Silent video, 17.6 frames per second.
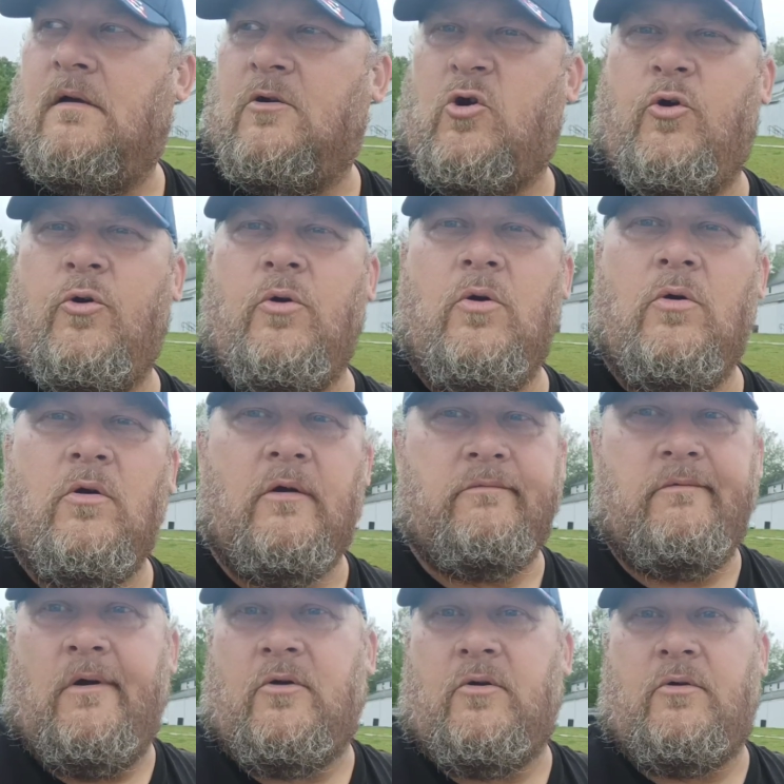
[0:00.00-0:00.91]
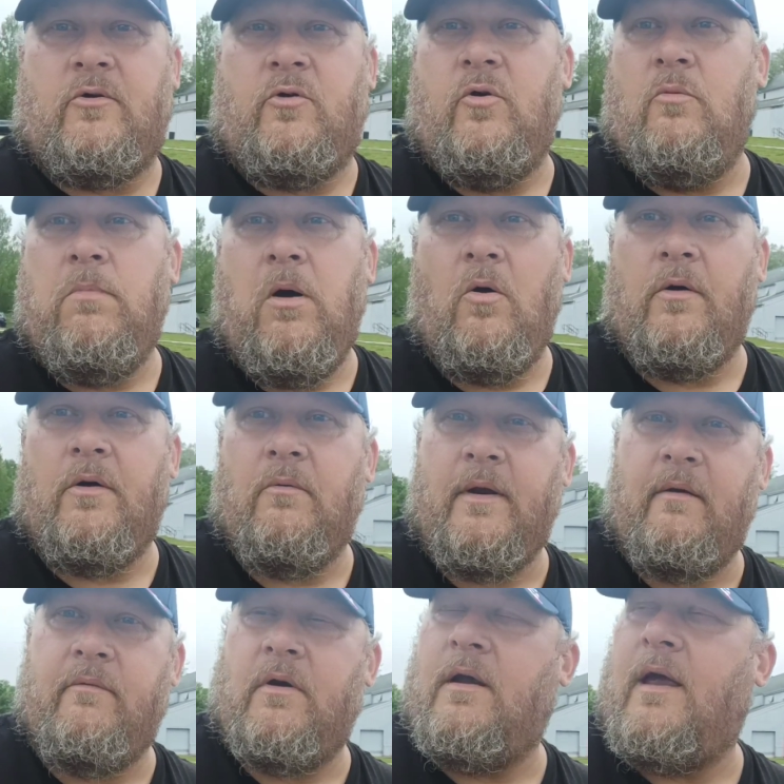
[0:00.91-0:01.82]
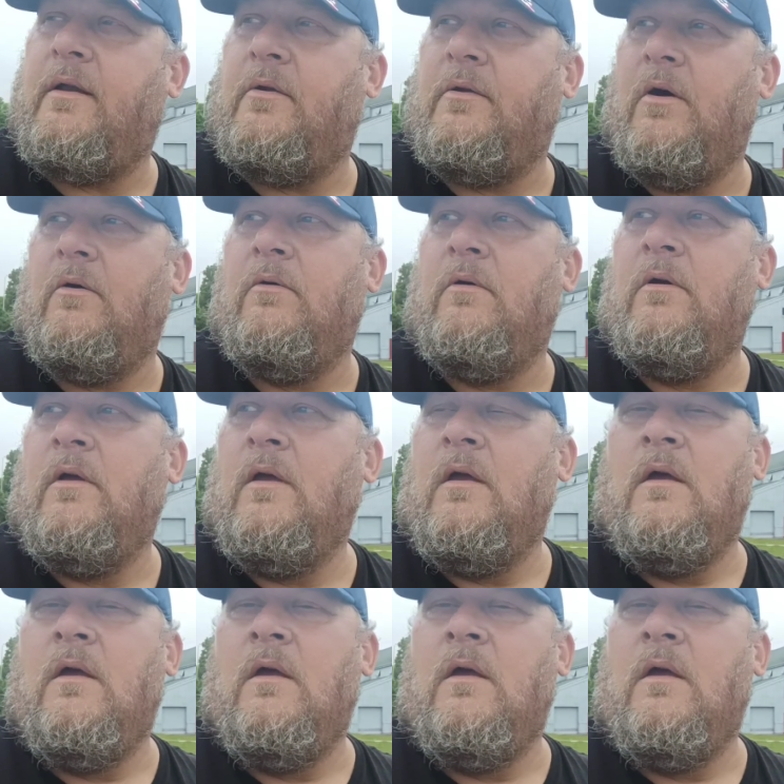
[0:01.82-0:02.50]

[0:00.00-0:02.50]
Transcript: Crew boat or whatever, I don't know.